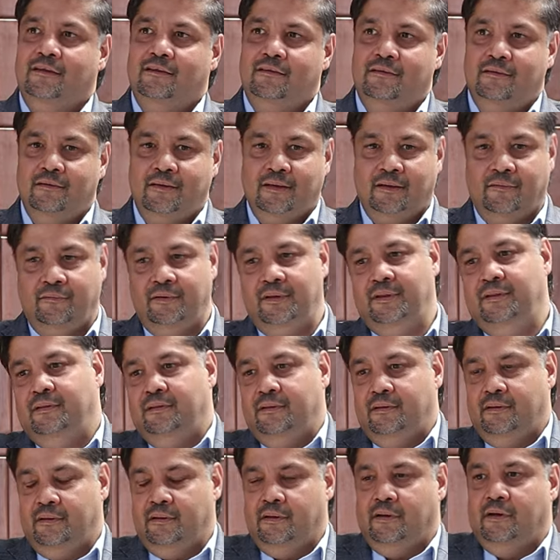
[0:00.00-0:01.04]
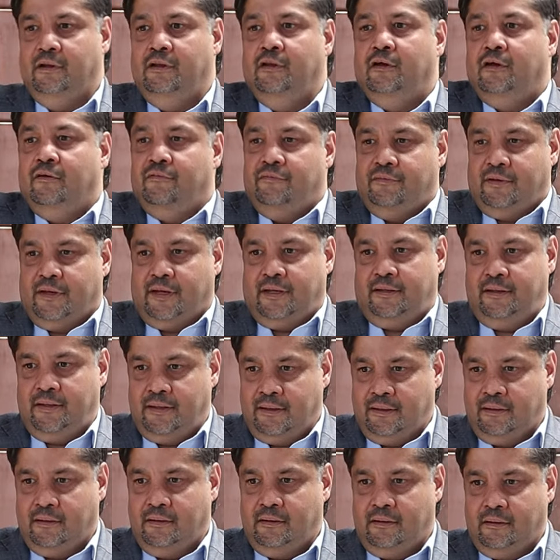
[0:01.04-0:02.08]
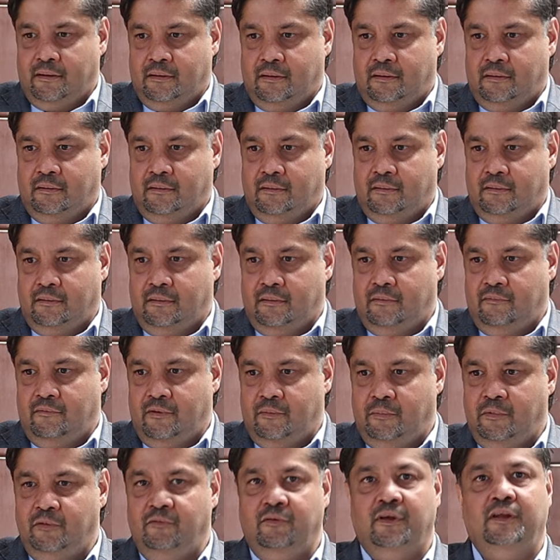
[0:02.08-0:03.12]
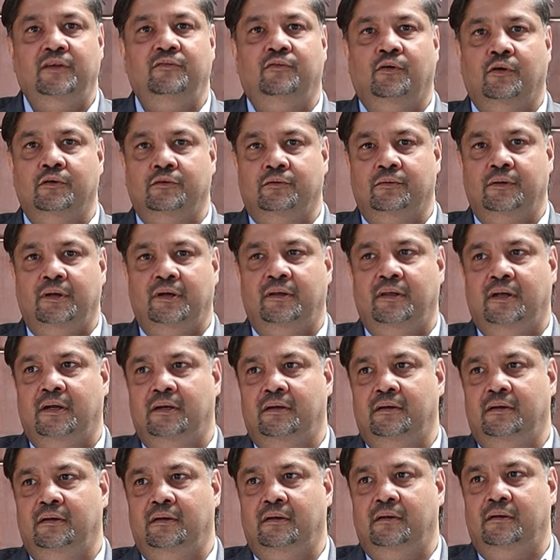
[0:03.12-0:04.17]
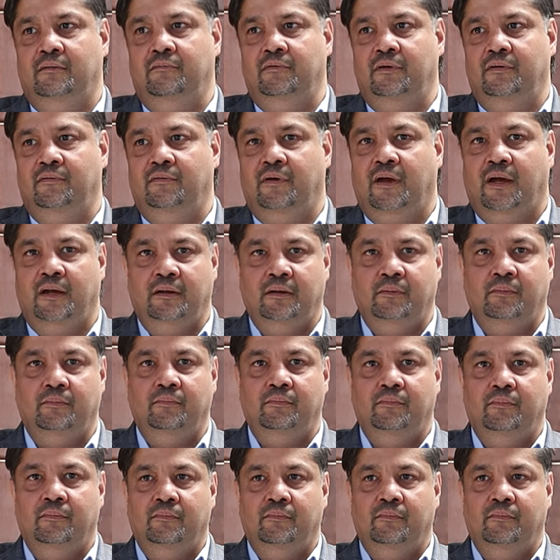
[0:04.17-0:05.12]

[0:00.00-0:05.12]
So yeah, with Aloft, I think we've been very fortunate that we've had a